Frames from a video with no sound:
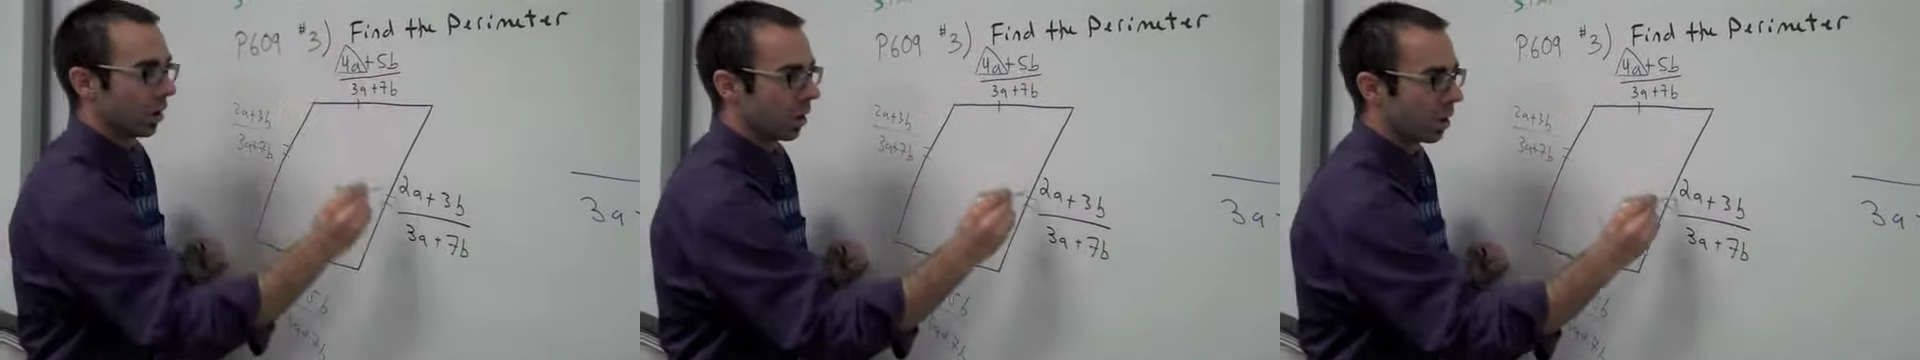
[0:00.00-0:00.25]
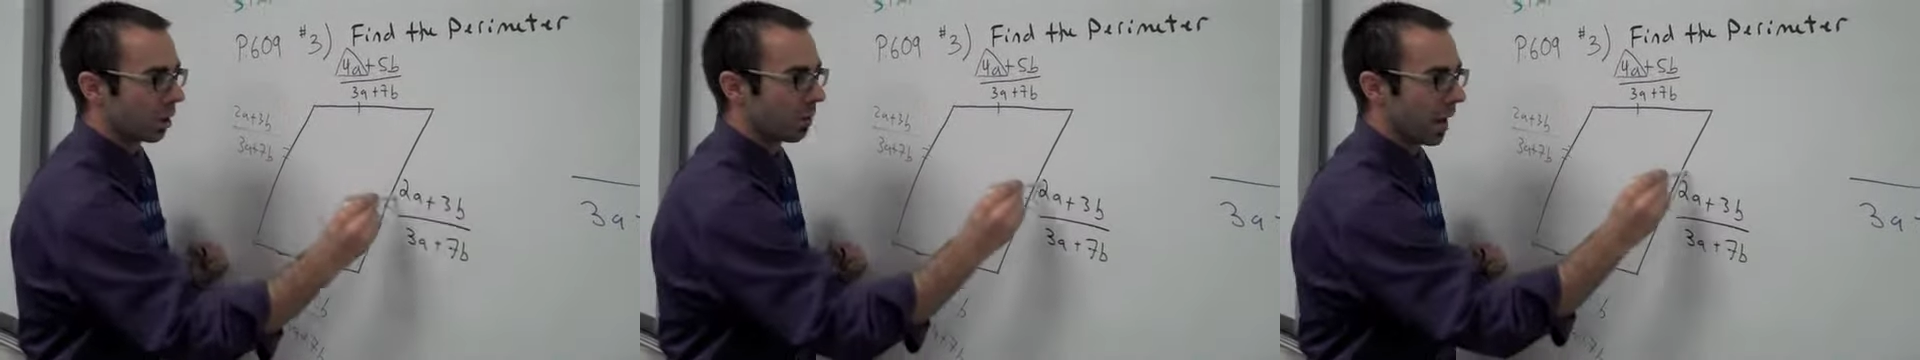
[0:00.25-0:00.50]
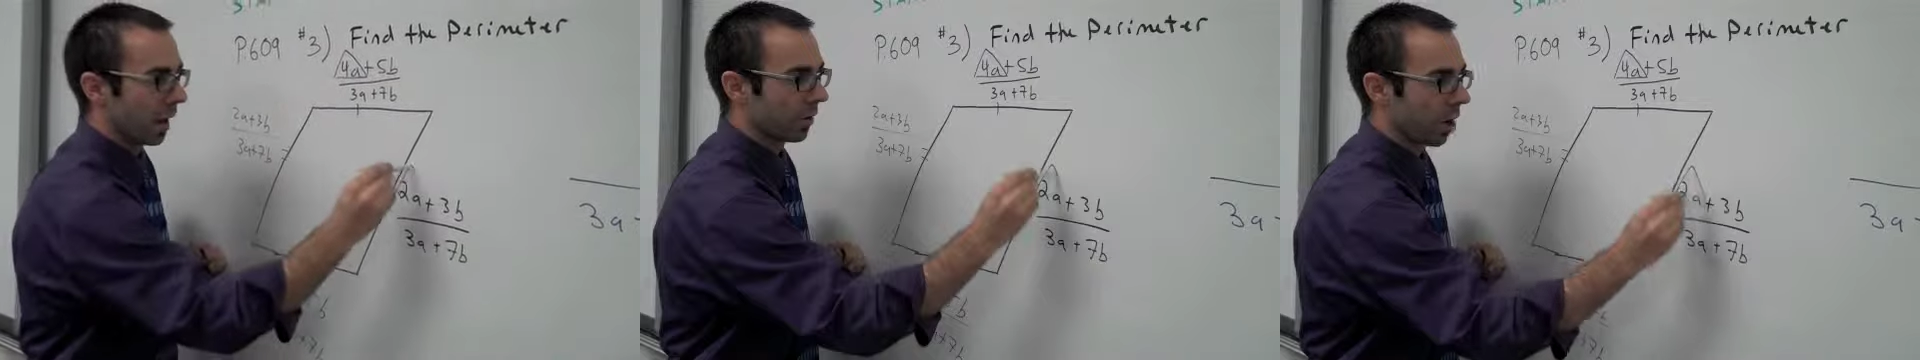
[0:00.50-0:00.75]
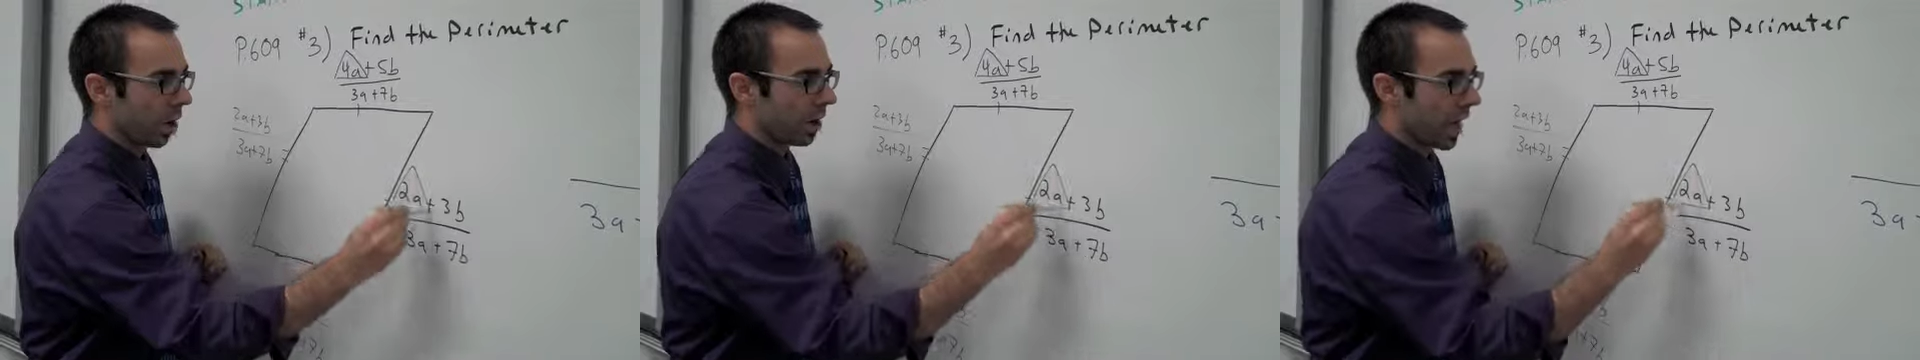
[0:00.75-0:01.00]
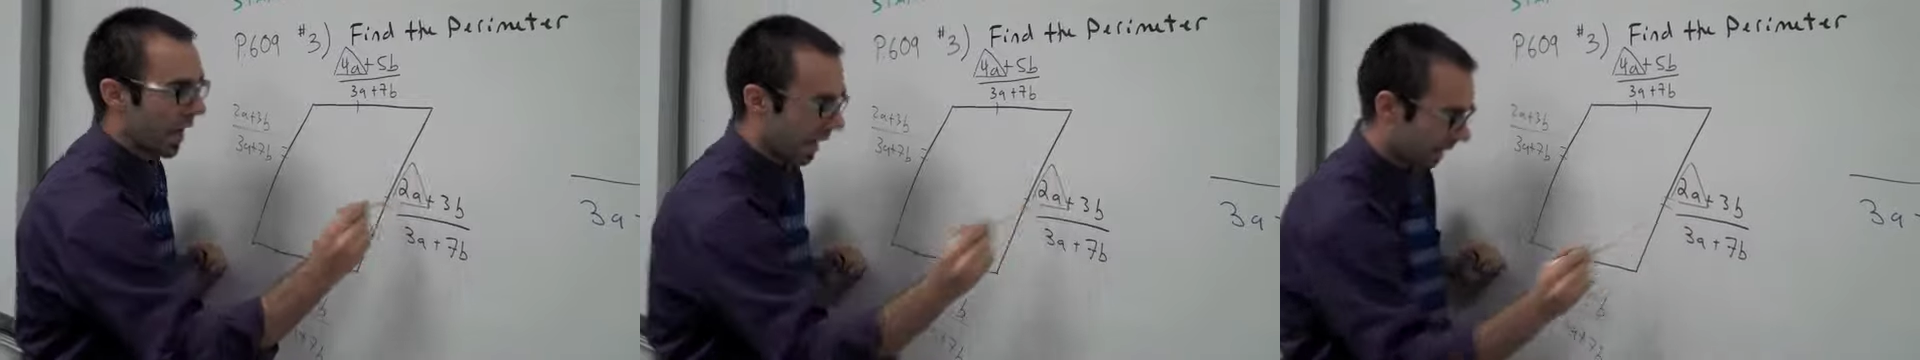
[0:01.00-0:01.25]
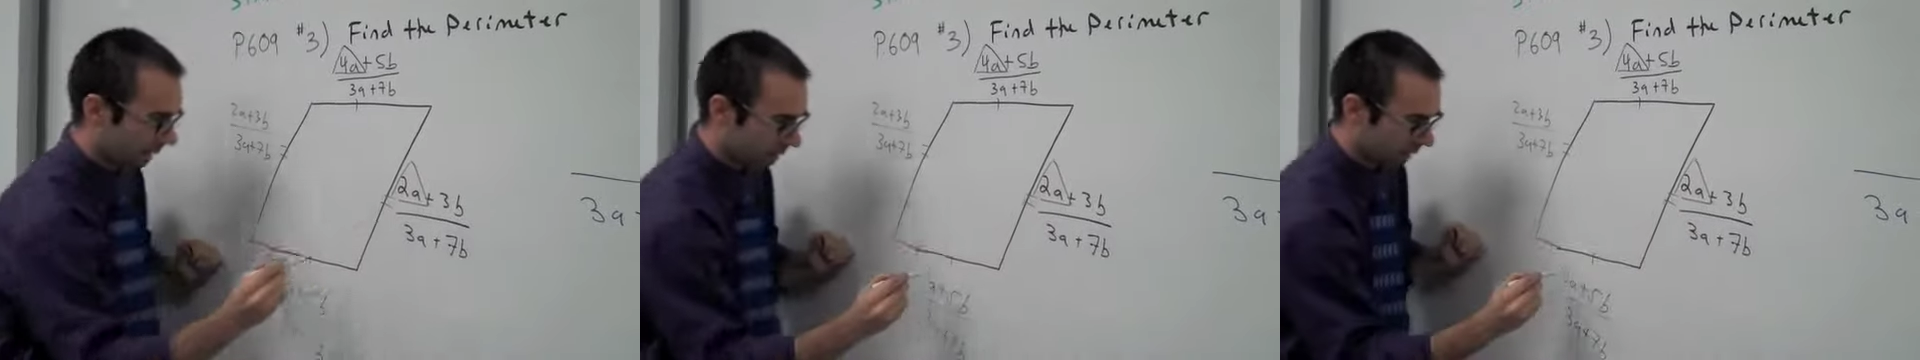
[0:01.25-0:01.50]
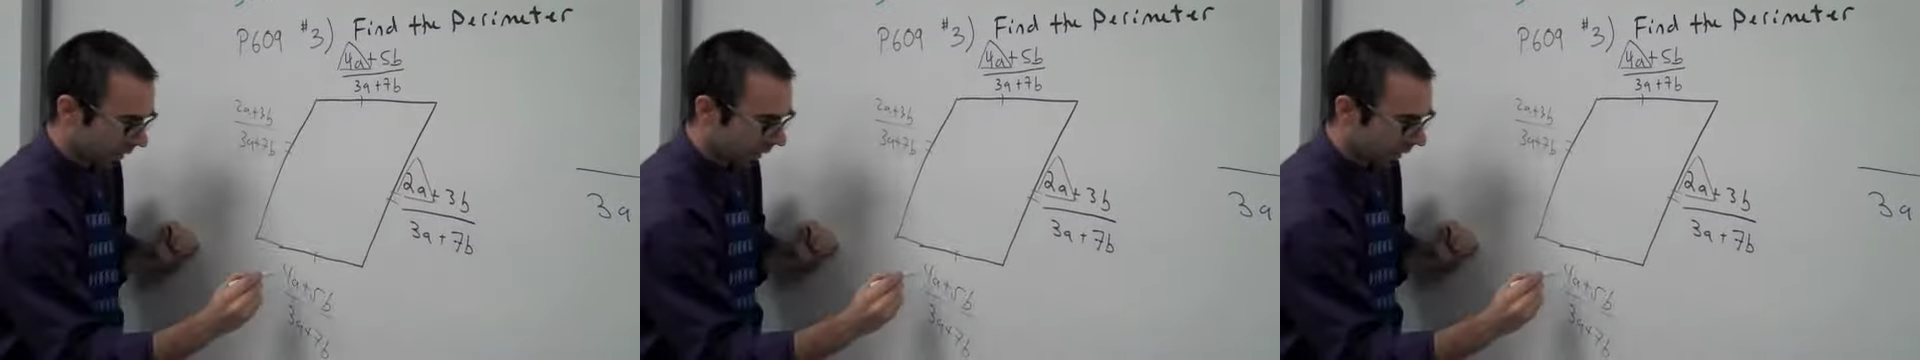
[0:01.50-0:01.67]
around our A's.